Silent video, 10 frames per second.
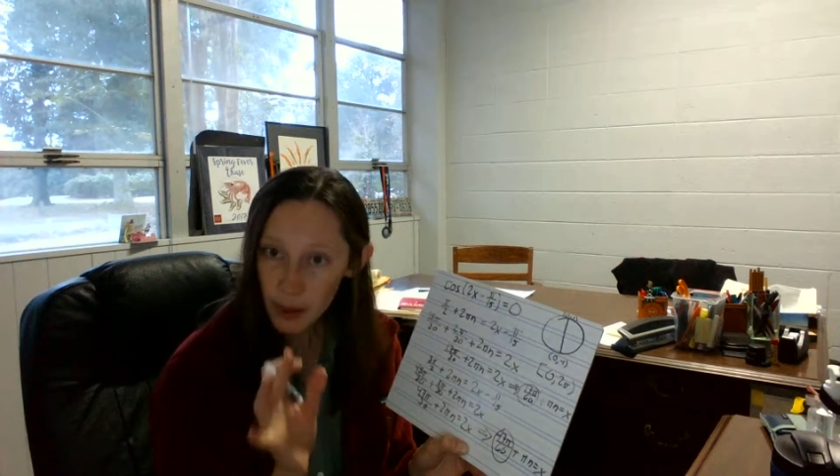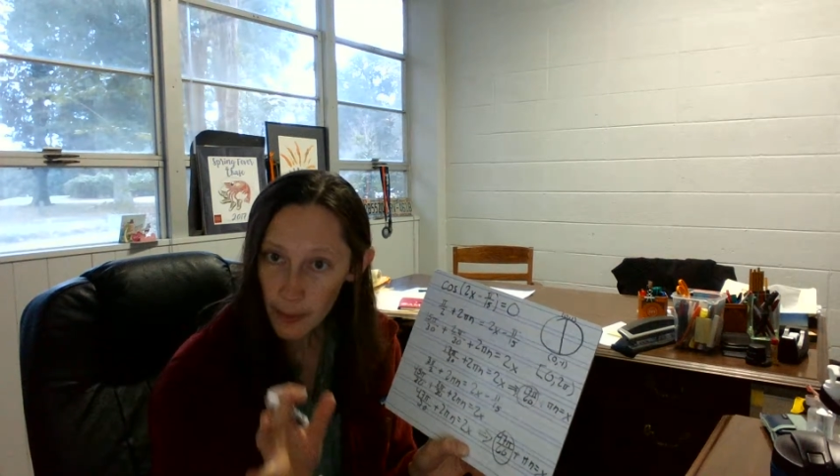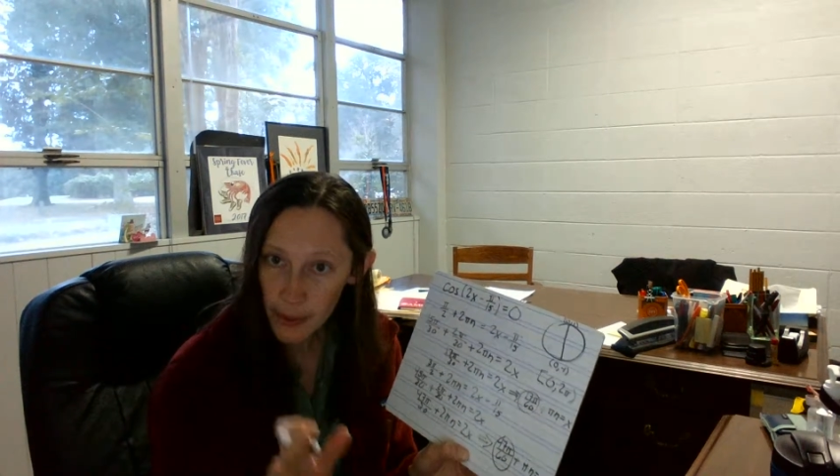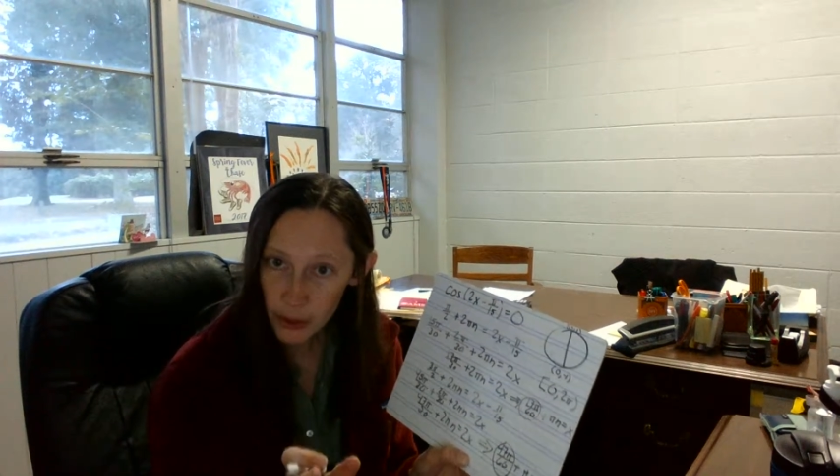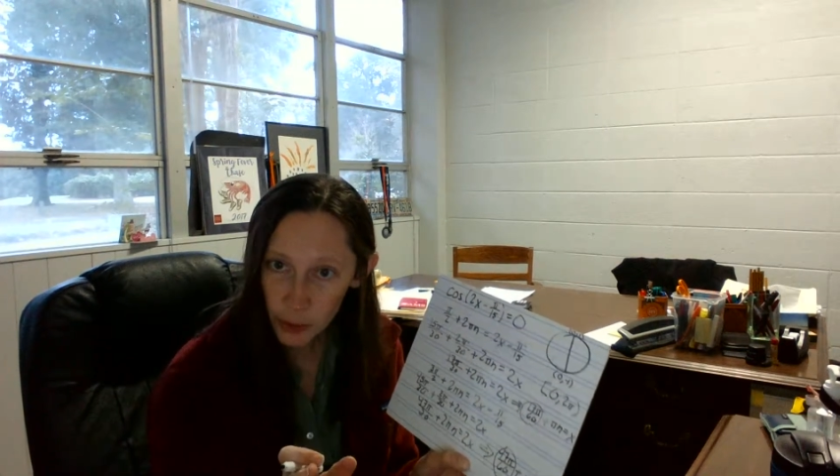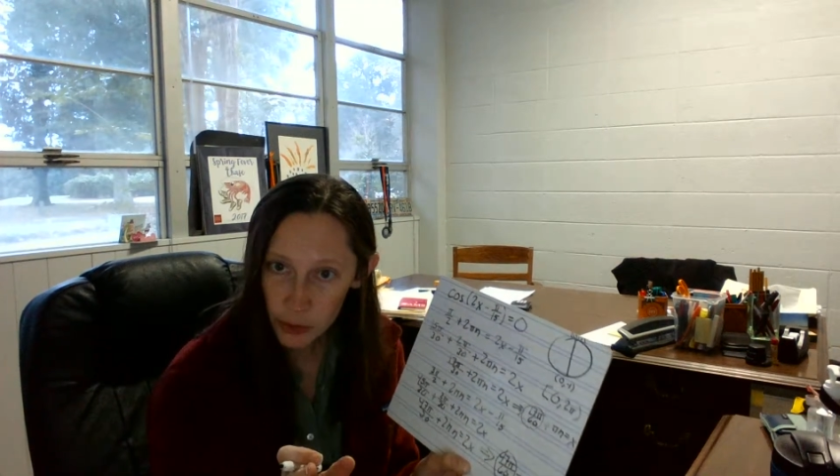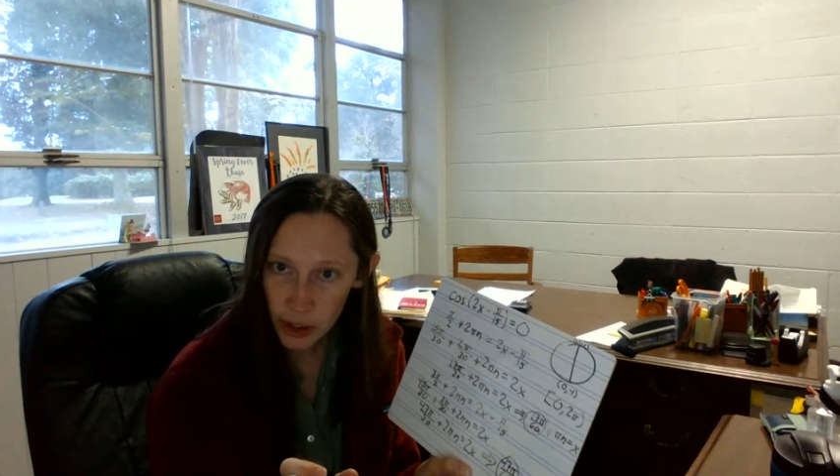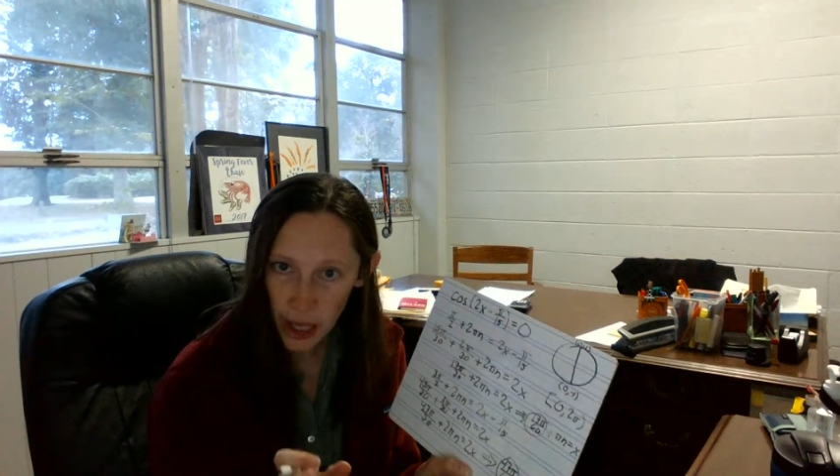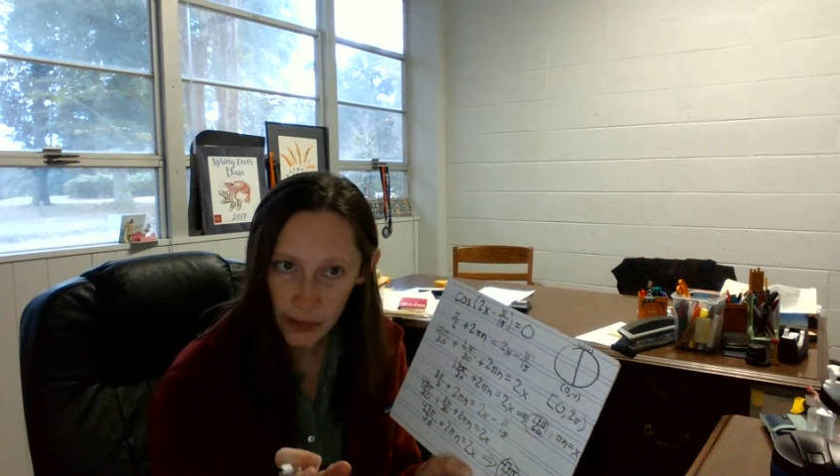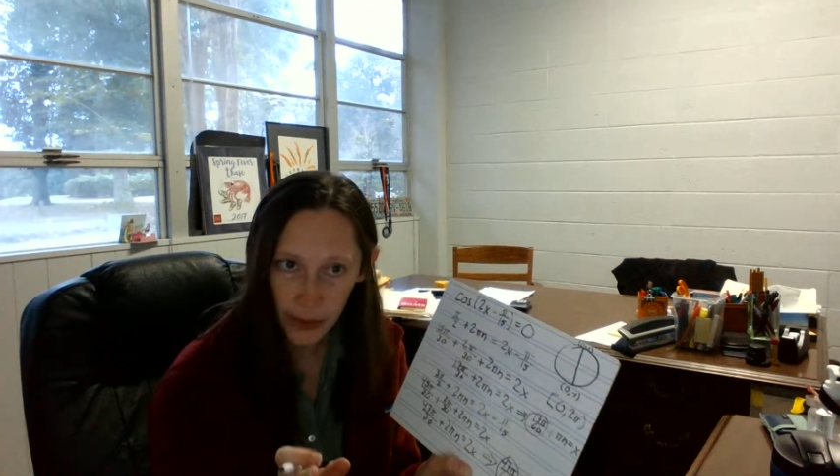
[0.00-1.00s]
But those are
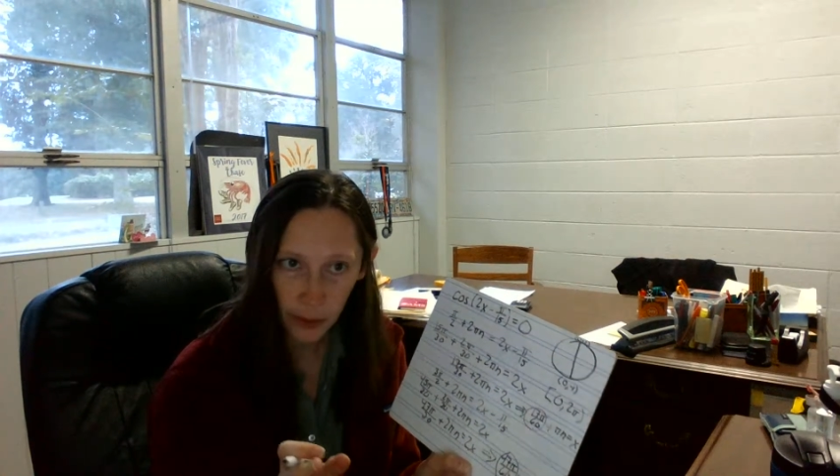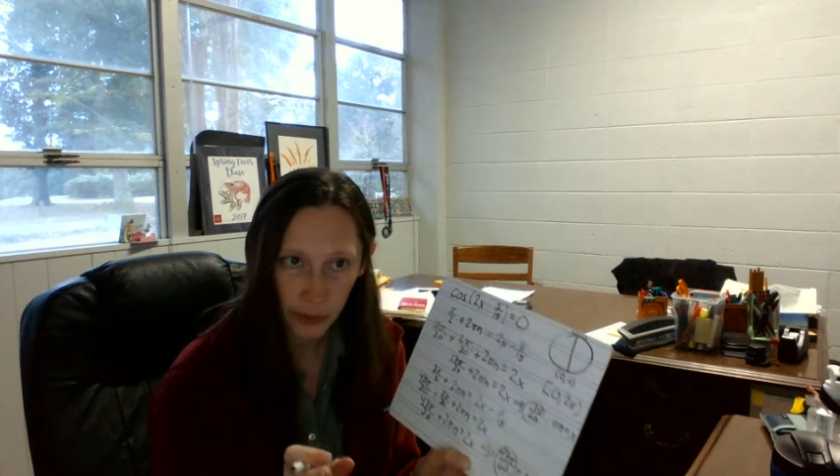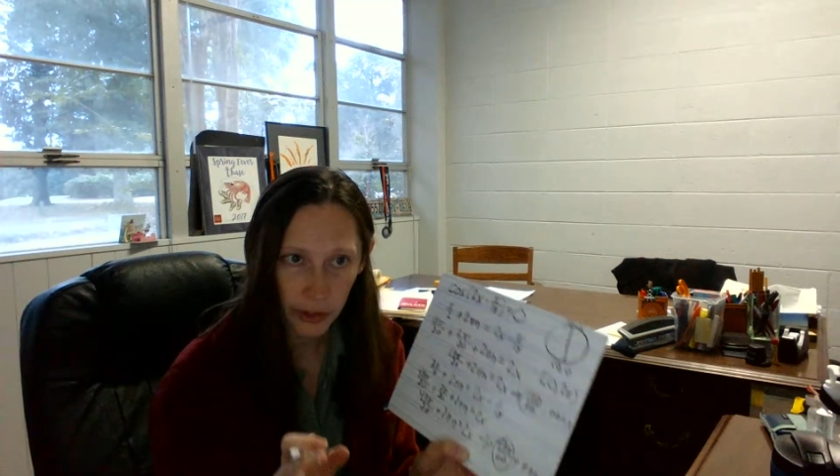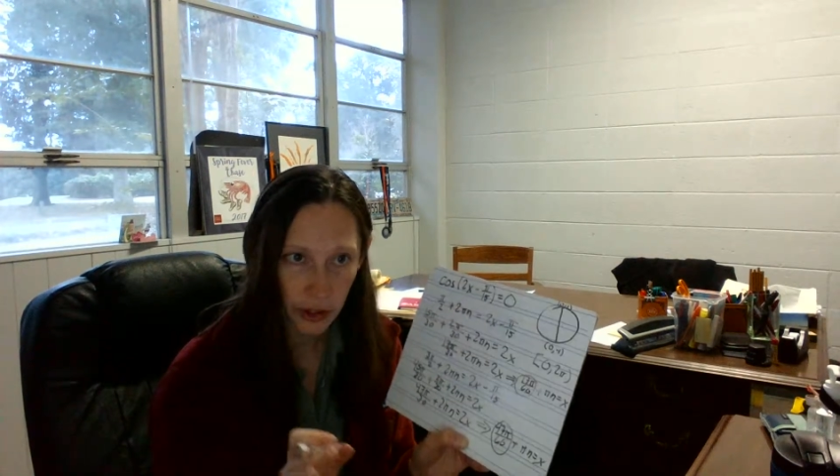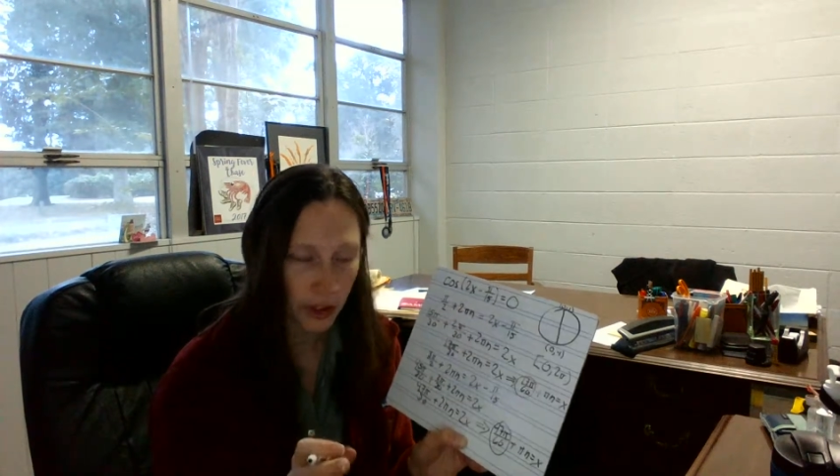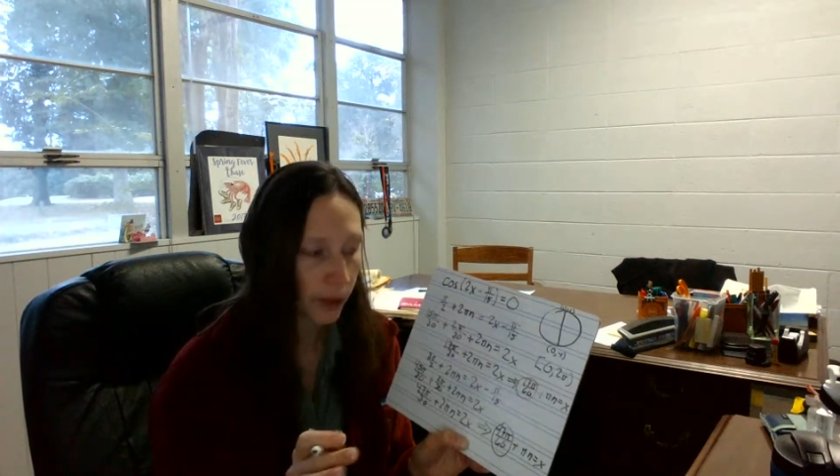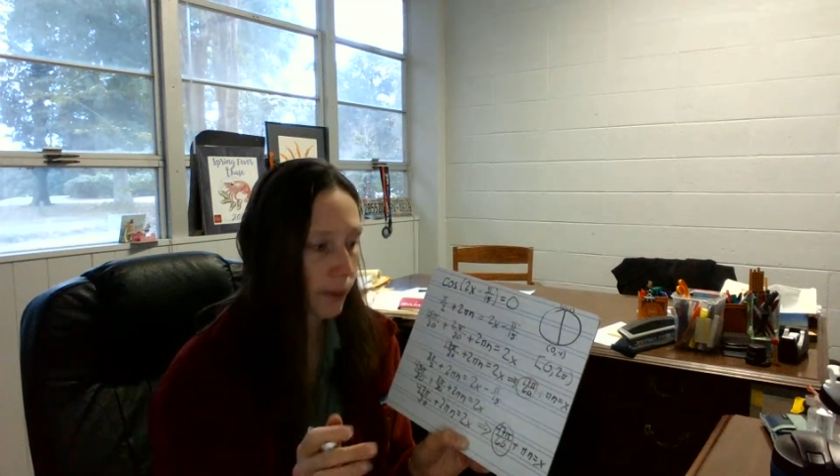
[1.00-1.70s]
not the only 2.